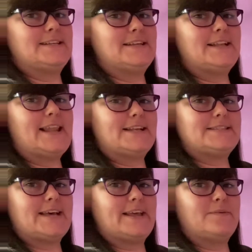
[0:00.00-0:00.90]
Let's
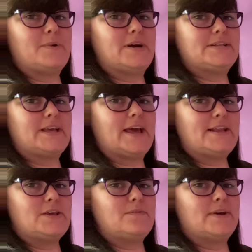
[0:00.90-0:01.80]
say the word again.
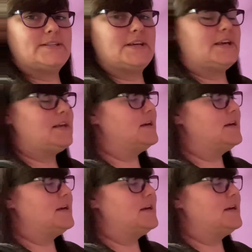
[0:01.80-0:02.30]
Are you ready?